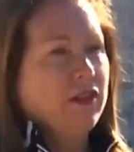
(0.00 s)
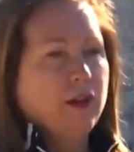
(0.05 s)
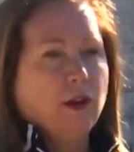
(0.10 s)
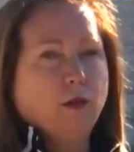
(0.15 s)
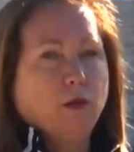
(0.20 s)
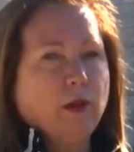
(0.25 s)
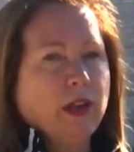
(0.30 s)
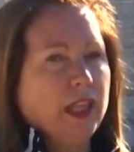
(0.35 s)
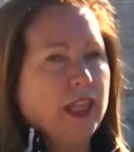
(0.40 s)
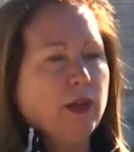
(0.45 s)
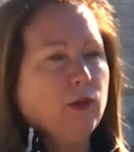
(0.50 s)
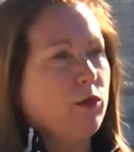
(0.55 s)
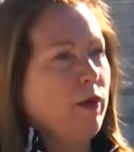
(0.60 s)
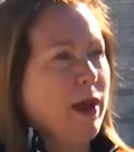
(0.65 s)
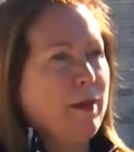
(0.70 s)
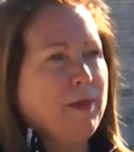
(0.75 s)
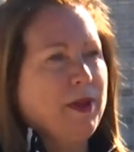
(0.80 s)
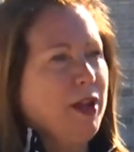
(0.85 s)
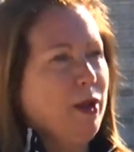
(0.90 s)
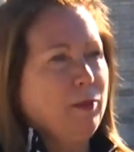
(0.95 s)
They're really
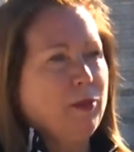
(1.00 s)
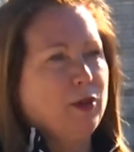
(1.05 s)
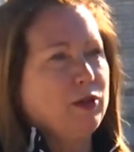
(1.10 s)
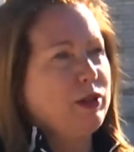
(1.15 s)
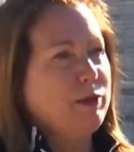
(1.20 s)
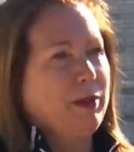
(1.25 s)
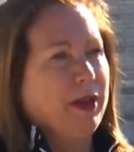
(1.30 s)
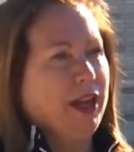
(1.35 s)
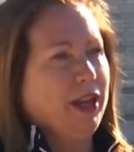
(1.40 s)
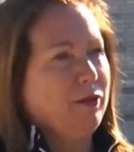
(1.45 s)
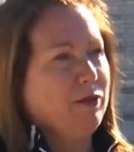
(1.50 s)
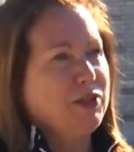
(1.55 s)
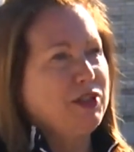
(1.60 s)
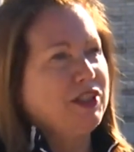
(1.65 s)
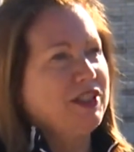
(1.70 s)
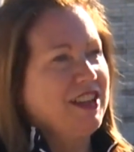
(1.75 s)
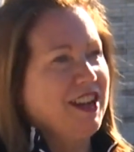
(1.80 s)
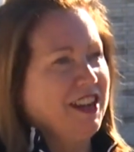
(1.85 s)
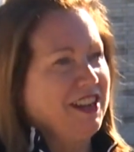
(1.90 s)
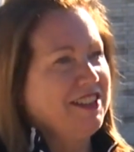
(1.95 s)
ramping up their speed, which
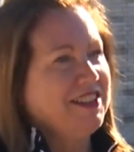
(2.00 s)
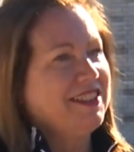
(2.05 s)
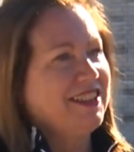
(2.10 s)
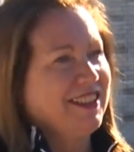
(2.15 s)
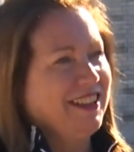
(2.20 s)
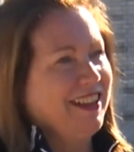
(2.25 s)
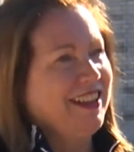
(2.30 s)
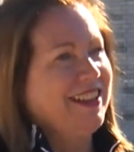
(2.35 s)
is nice.